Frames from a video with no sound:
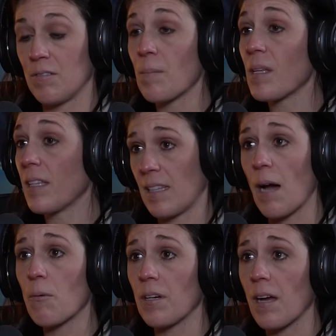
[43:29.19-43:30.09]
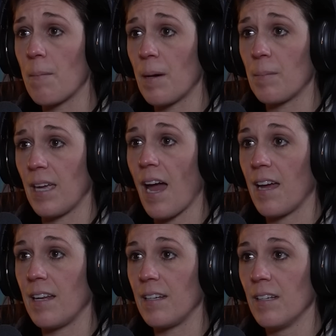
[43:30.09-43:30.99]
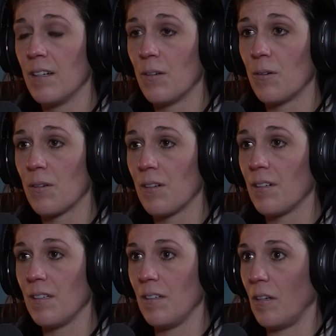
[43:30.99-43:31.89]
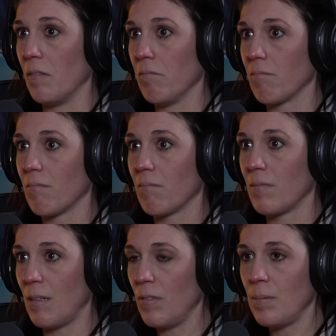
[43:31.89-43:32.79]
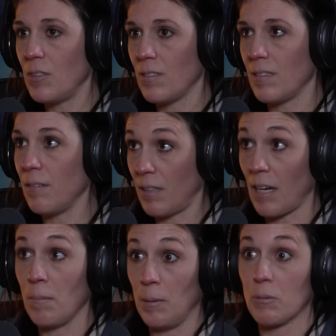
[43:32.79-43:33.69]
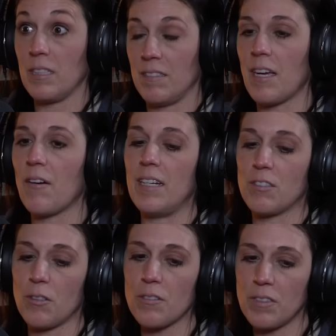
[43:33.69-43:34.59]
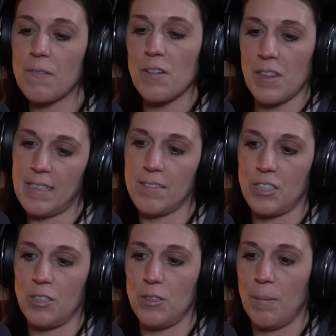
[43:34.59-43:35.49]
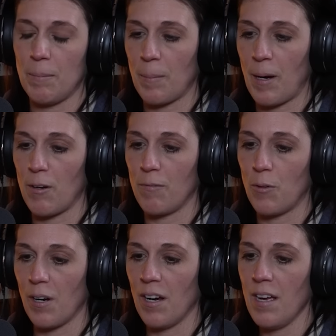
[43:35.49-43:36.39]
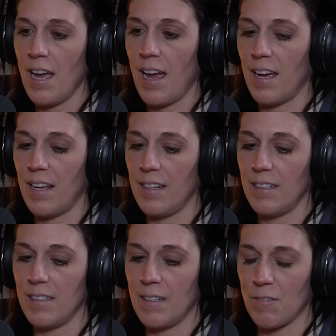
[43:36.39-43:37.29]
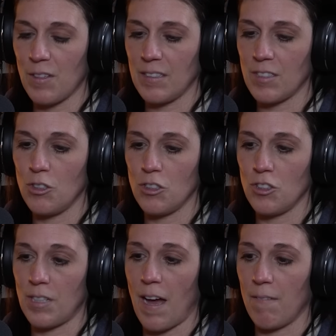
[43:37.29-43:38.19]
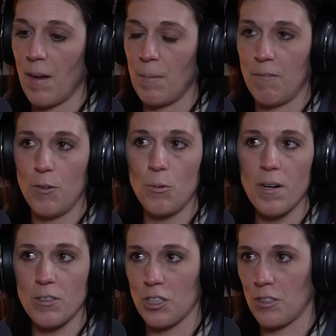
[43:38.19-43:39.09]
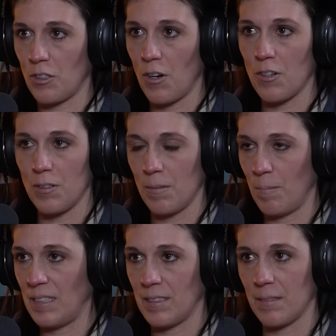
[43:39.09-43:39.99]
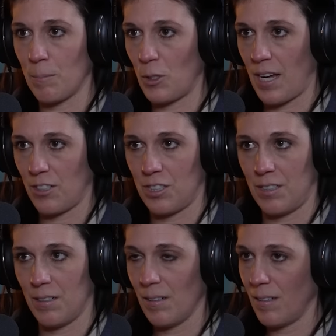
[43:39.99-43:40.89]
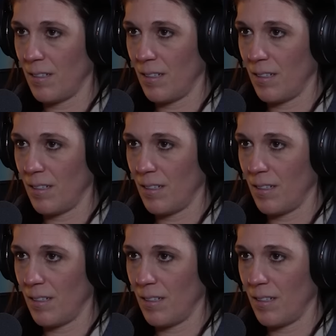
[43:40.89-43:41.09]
if something like that were to come up again, or, that could be really scary. And so there's different things to be prepared for and different things that you should just have. I mean, food, water, shelter are basic protection.